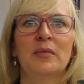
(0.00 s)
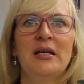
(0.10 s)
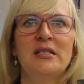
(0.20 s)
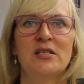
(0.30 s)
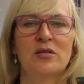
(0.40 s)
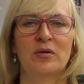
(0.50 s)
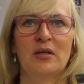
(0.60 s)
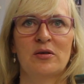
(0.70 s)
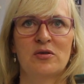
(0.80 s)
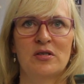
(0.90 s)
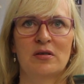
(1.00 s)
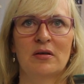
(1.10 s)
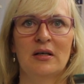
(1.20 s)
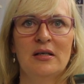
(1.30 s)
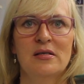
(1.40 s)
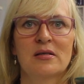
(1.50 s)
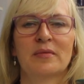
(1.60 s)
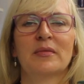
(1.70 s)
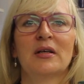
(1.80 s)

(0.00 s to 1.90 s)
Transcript: heated to 1,000 degrees.